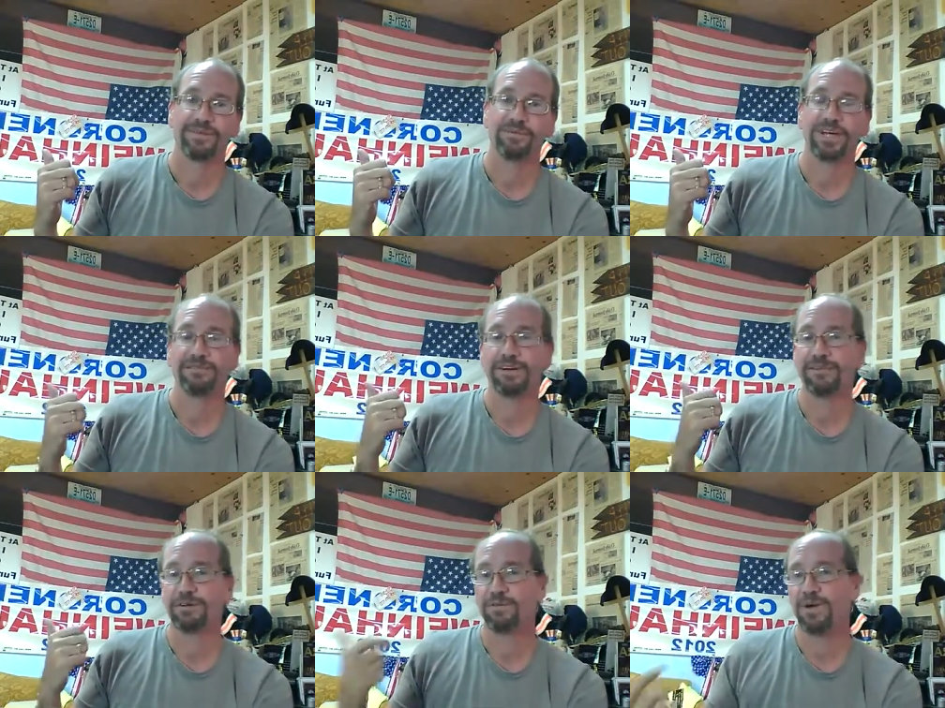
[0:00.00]
We have
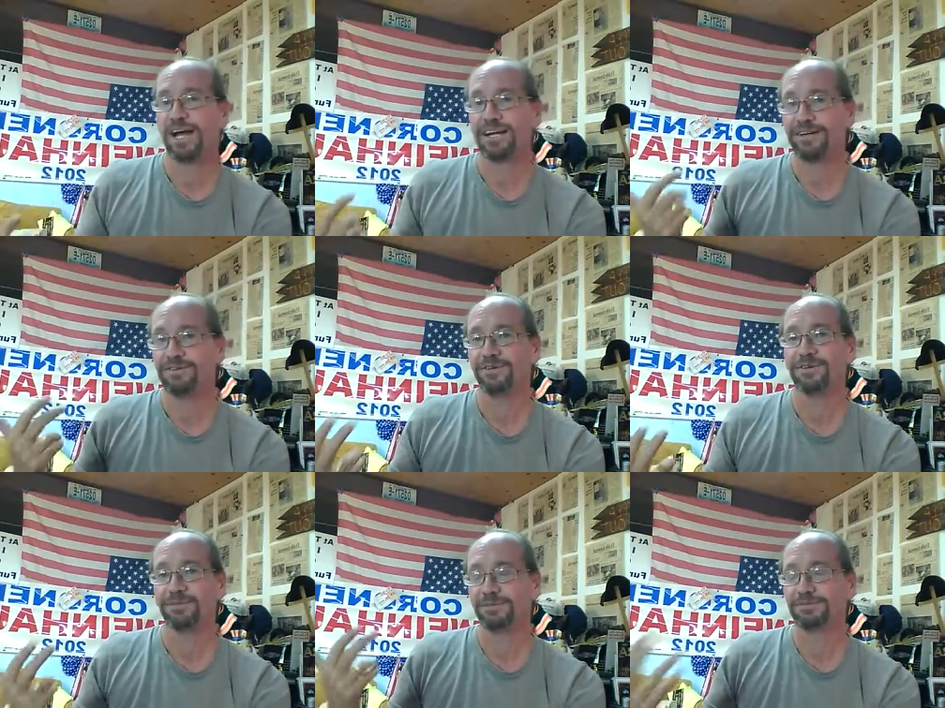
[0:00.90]
every right,
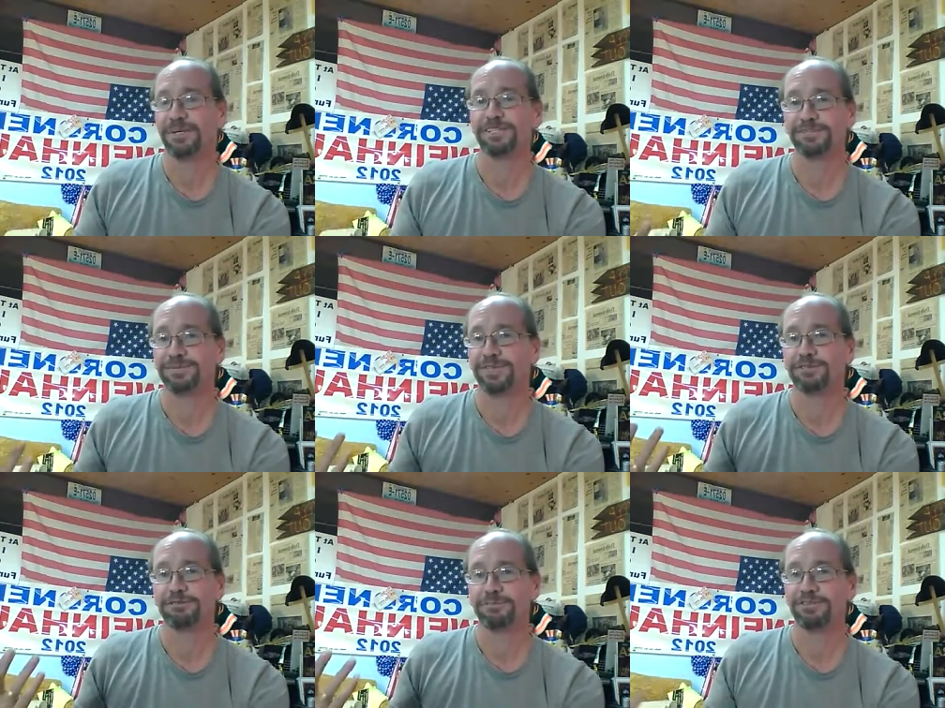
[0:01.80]
duty, and responsibility
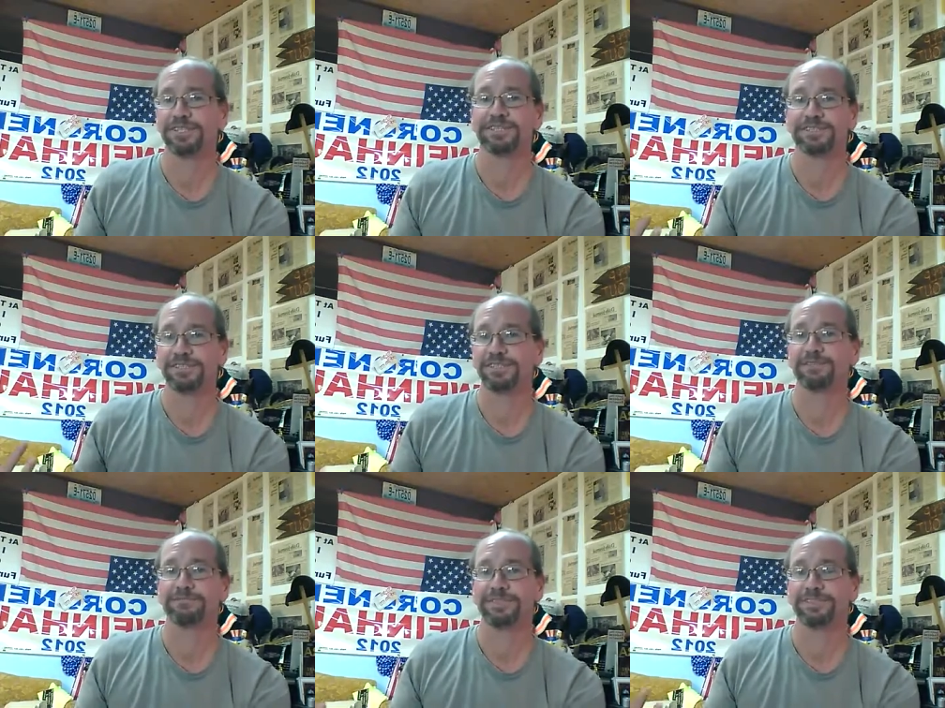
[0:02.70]
to replace the
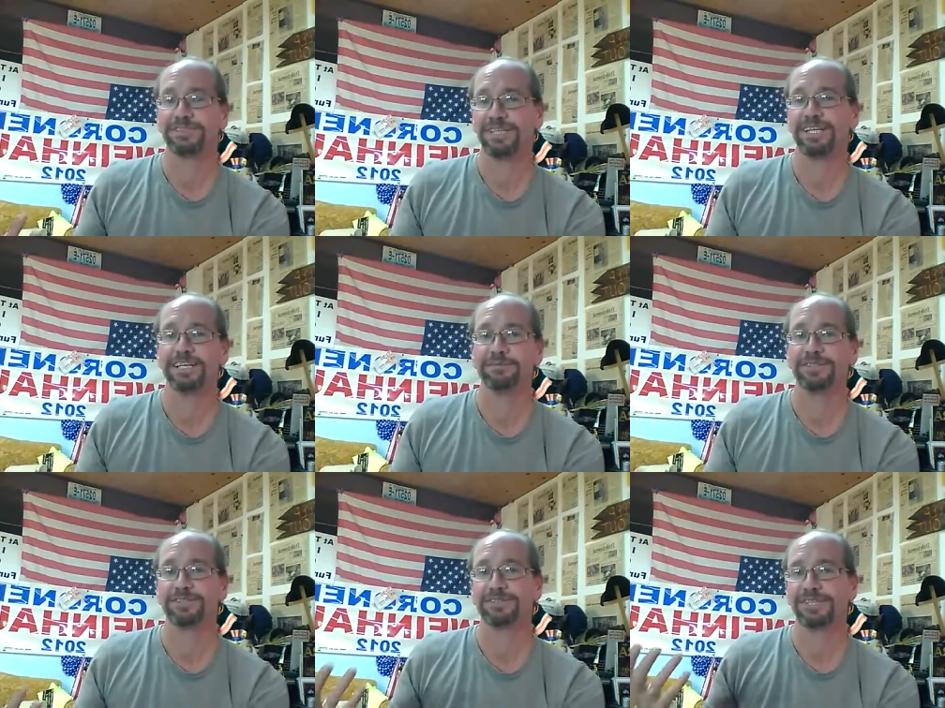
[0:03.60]
government today
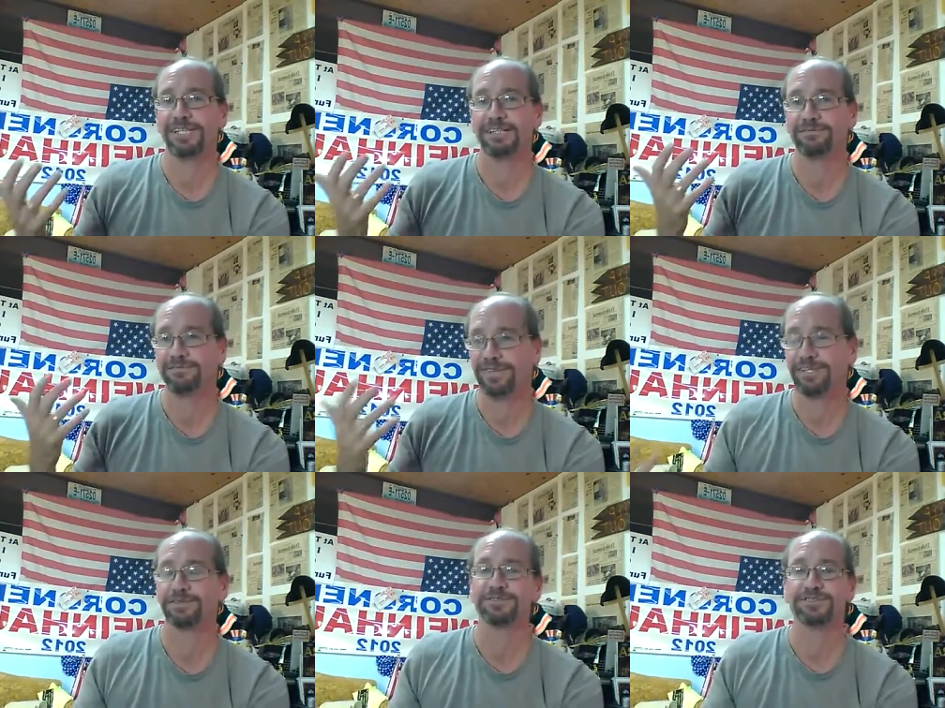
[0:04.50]
because they have
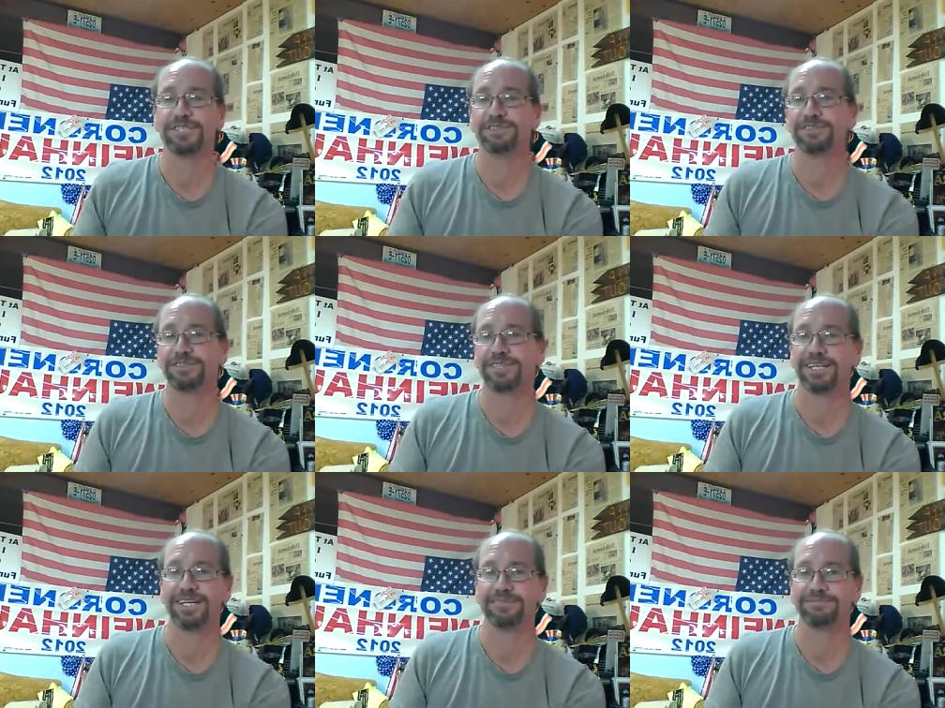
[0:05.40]
failed their chief
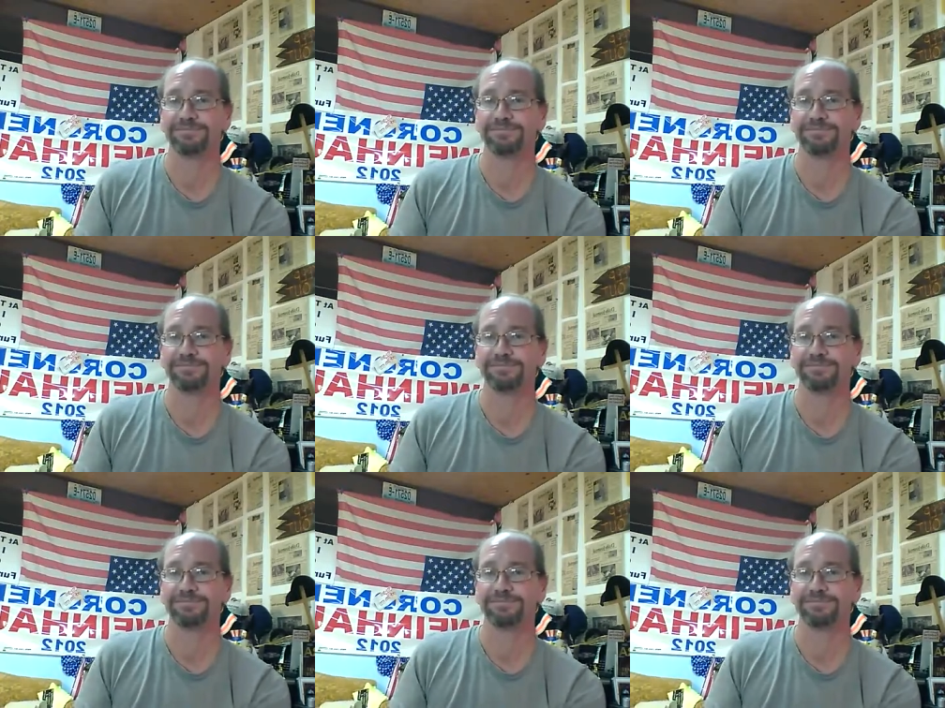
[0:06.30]
design.